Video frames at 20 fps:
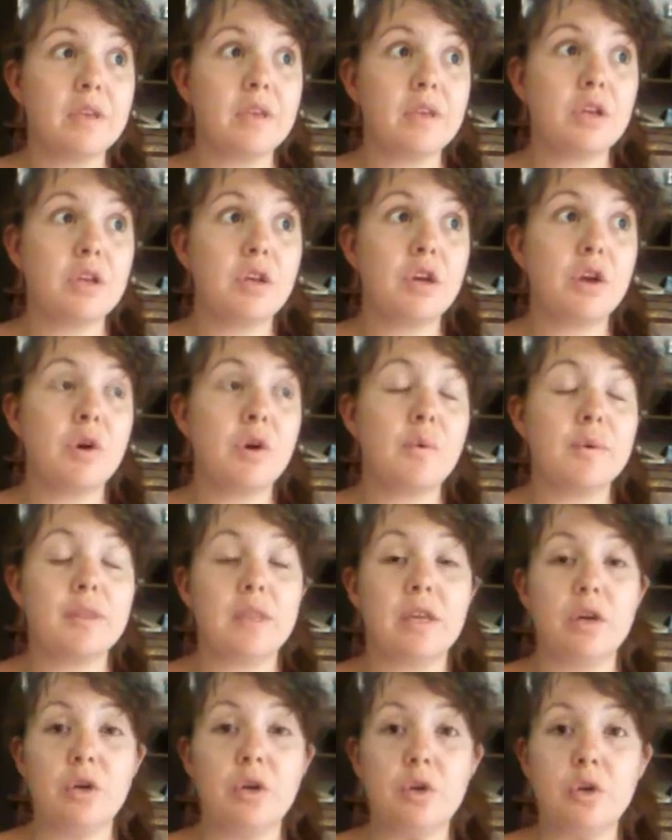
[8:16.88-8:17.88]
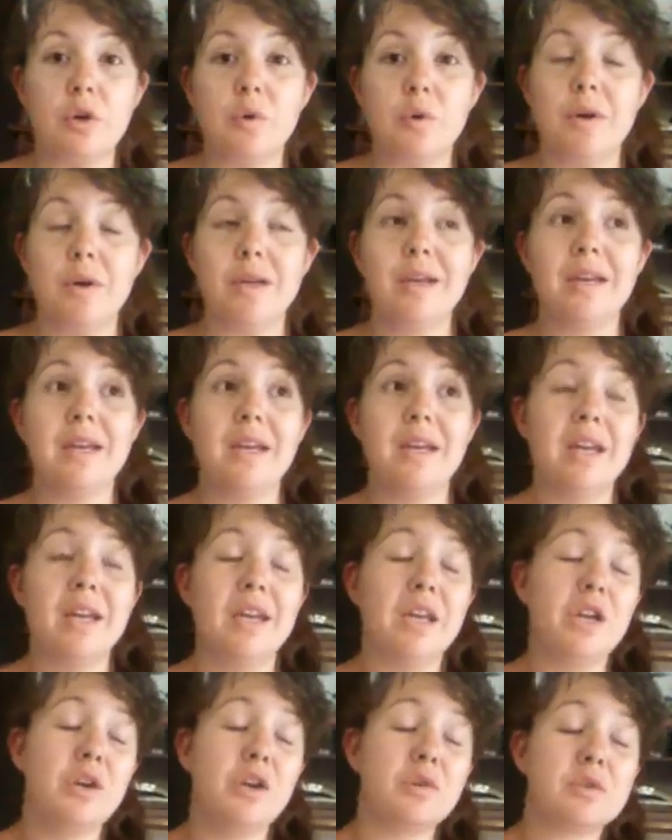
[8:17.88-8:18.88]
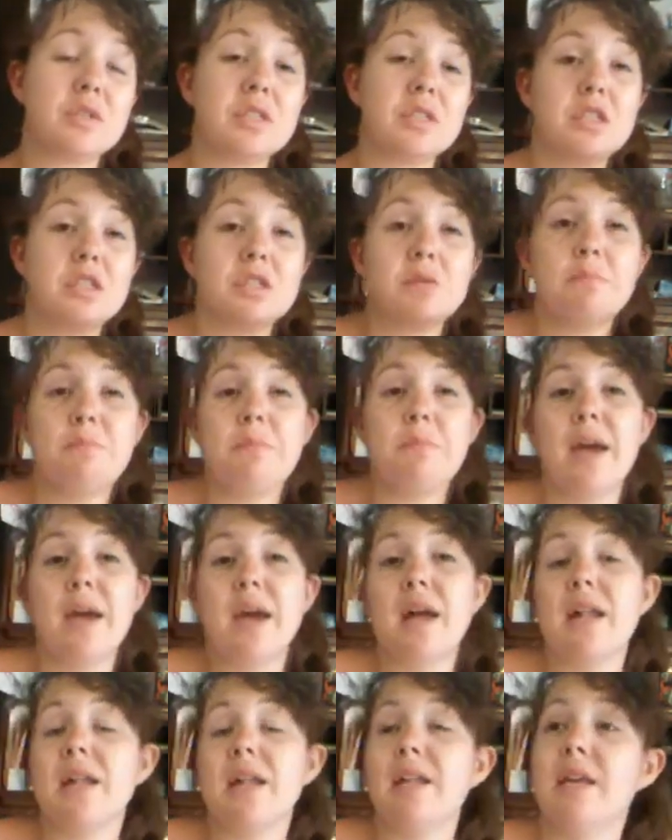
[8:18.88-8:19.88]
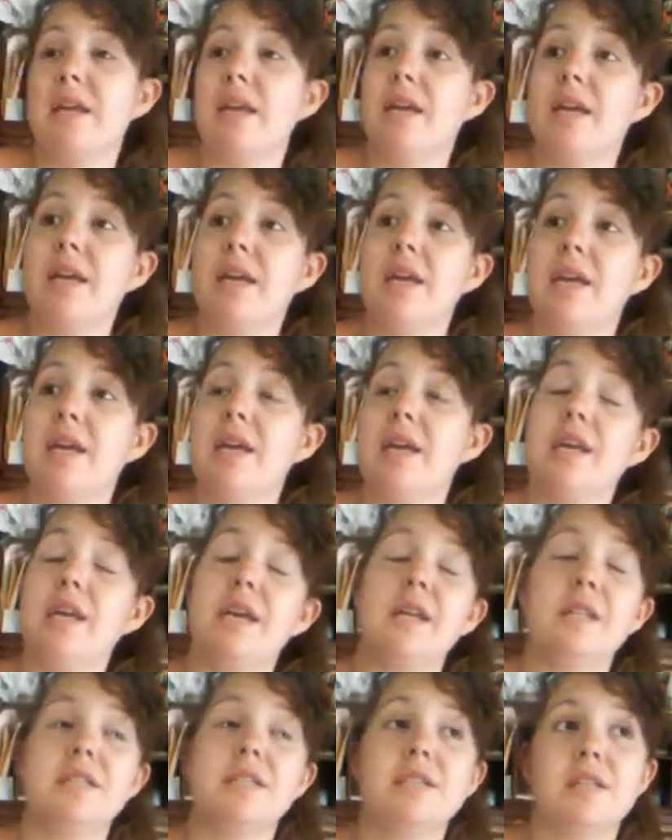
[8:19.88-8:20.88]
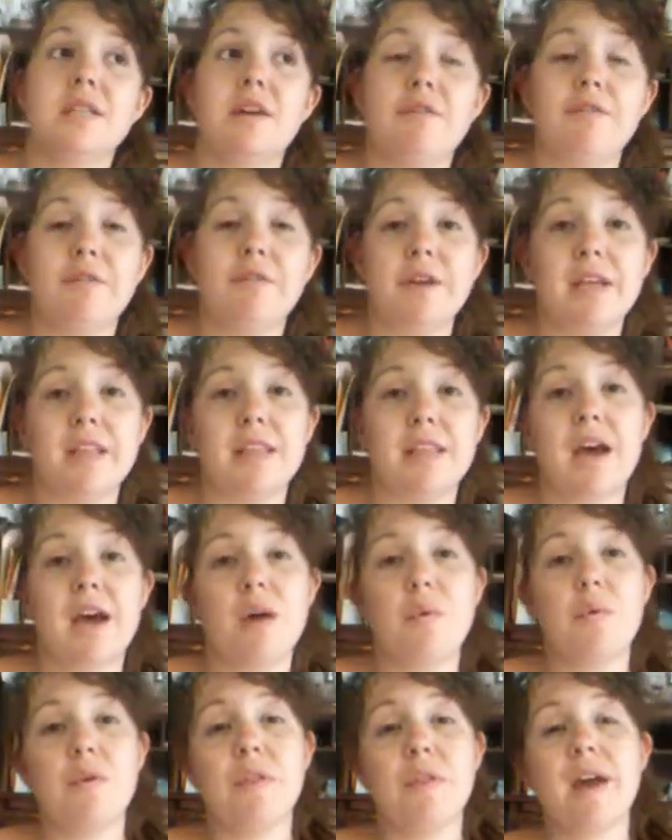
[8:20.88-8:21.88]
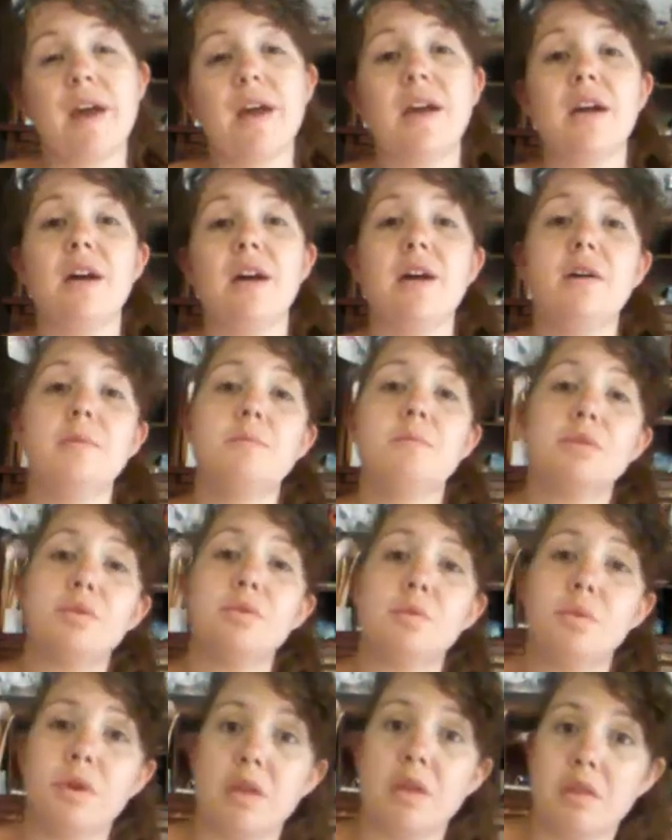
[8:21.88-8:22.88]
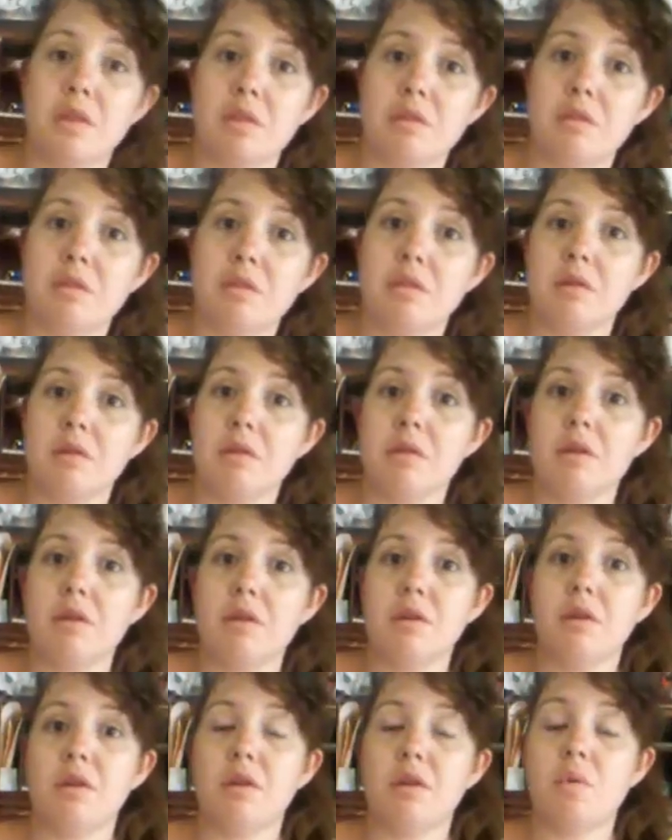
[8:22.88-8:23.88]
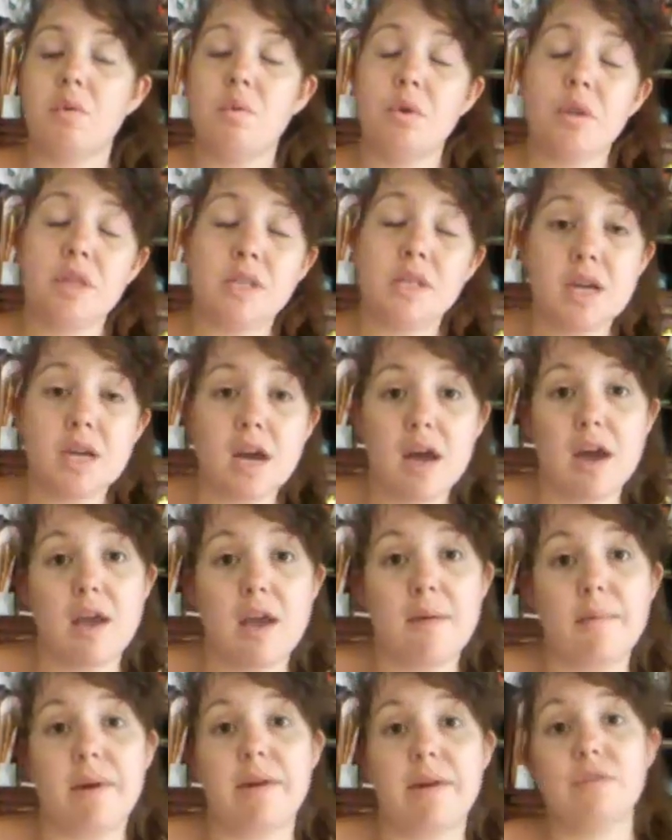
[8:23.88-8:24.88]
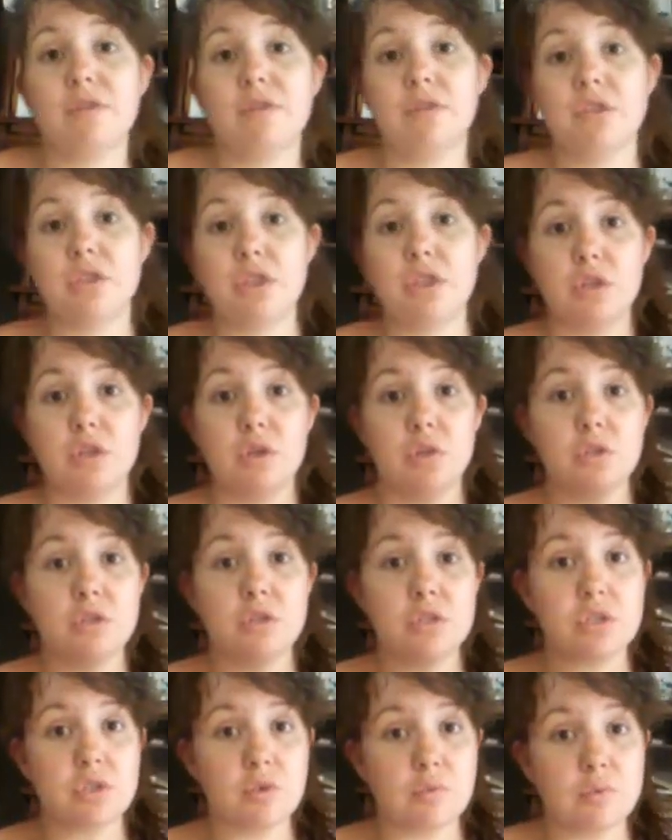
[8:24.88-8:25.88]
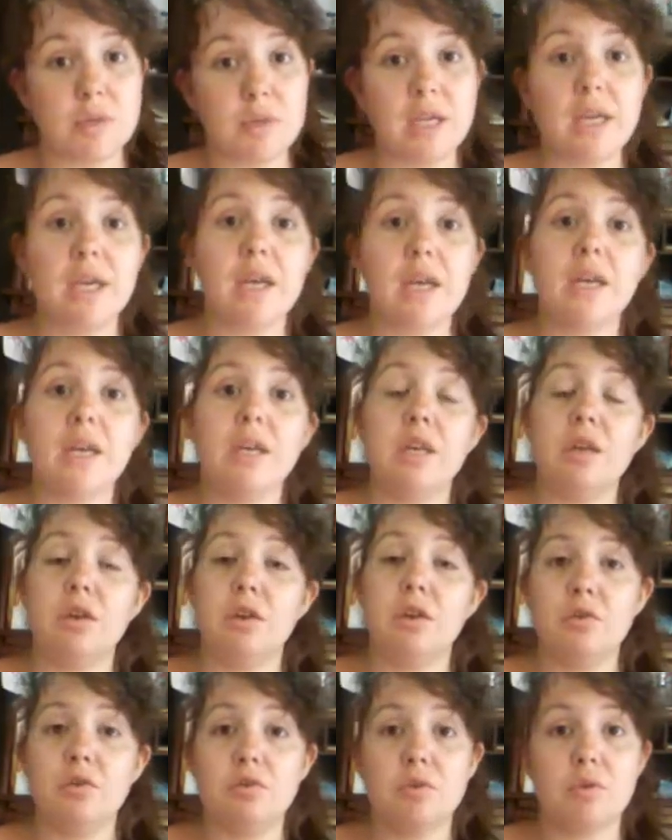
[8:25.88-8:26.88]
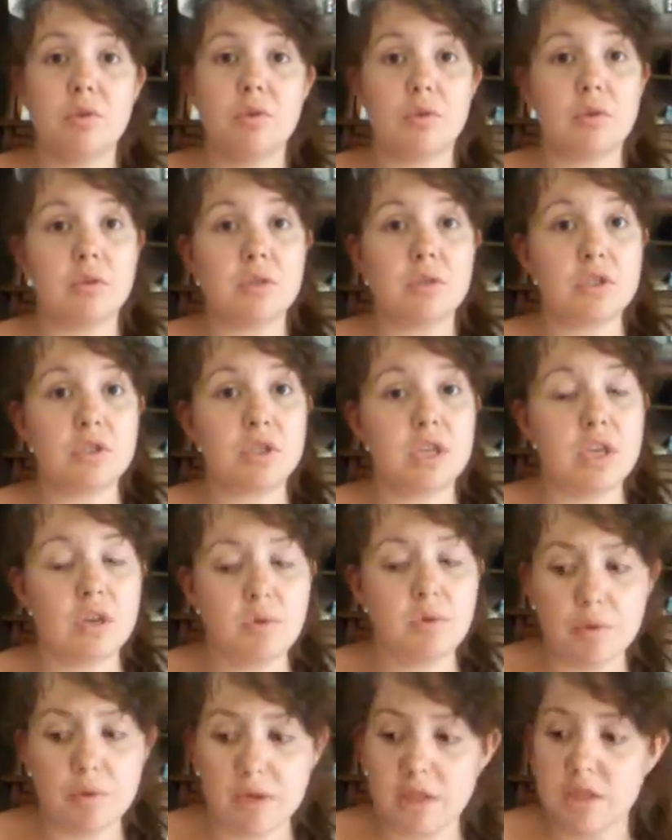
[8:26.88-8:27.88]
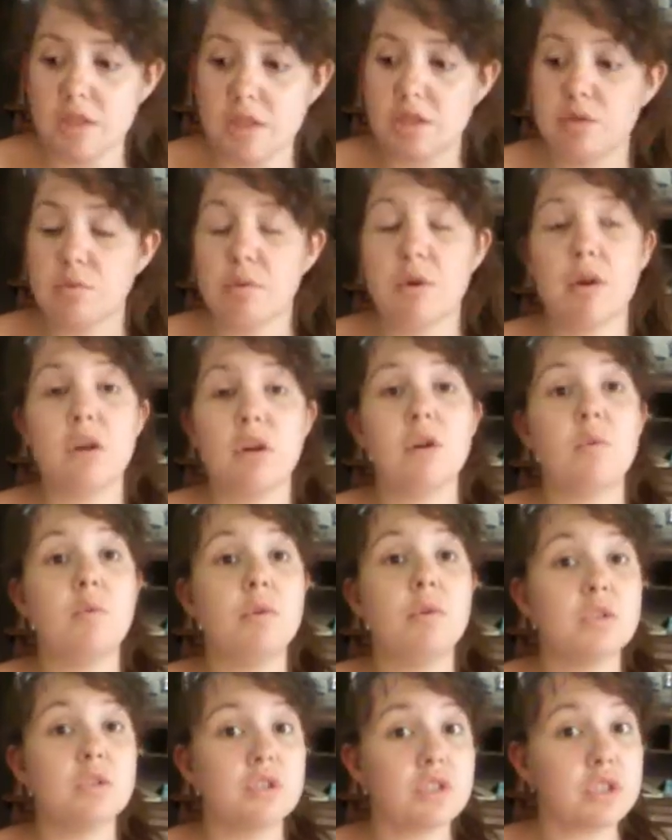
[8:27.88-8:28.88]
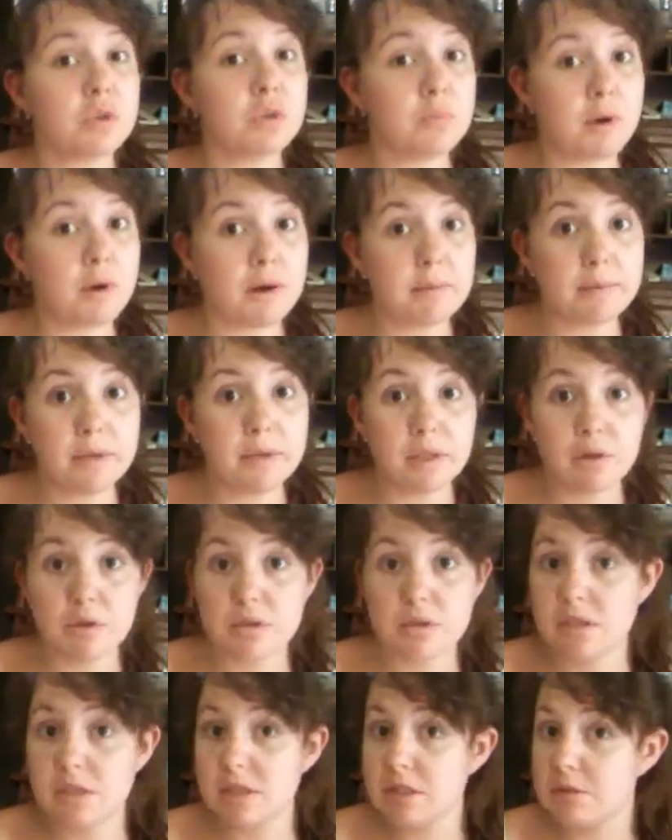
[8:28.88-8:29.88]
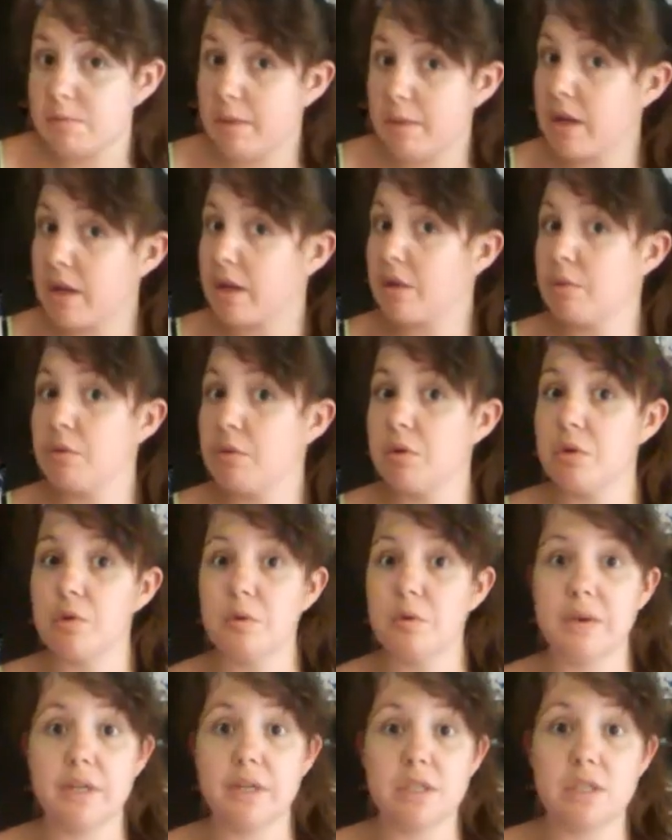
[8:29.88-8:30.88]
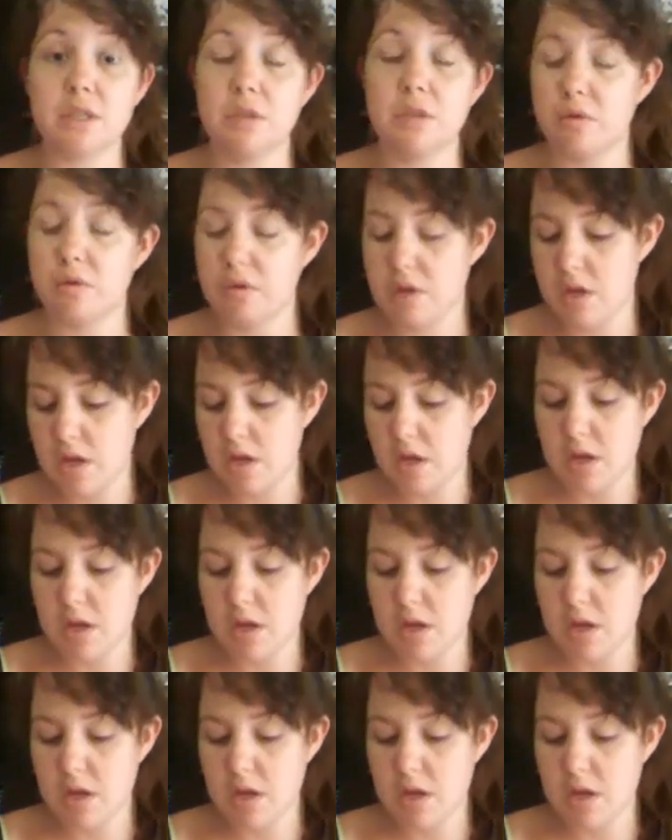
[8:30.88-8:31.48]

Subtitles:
With the older one, spelling and stuff like that. Well, that comes with time. After she learns to read, she can read this word. Well, she could probably learn to spell it real quick too.